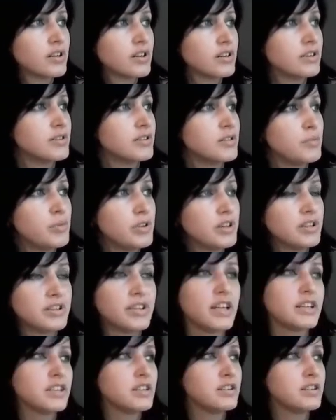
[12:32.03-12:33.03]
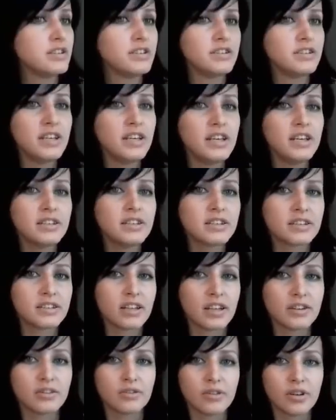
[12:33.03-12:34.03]
debilitating disease,
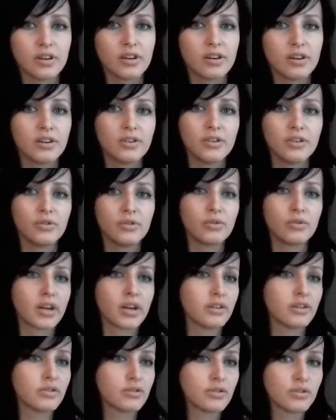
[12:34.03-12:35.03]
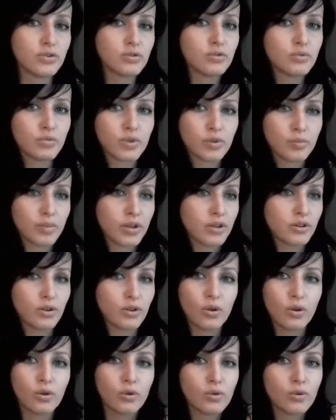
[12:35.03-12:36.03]
that you can soon will be
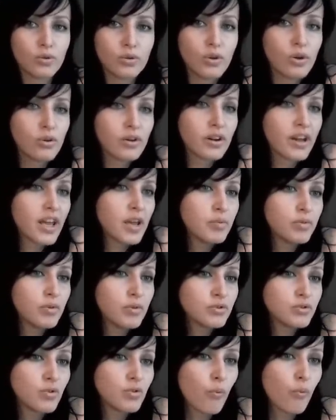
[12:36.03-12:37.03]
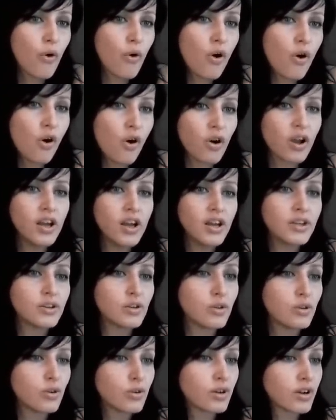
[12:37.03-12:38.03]
no longer able to walk,
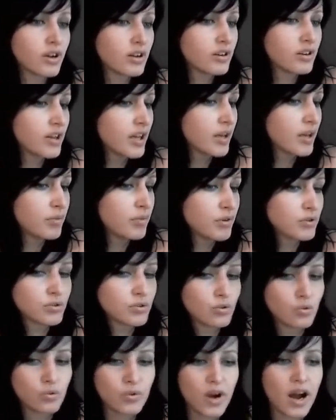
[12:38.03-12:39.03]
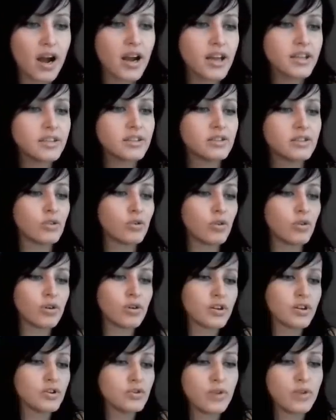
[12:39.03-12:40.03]
no longer able to write, no
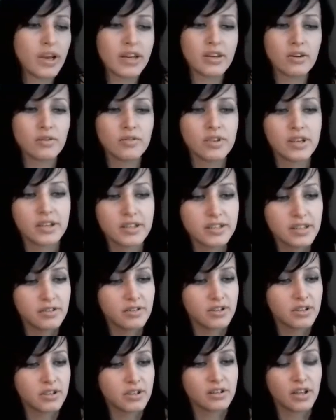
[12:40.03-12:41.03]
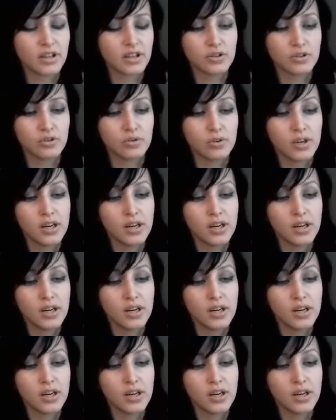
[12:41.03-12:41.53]
longer do any of the activities that you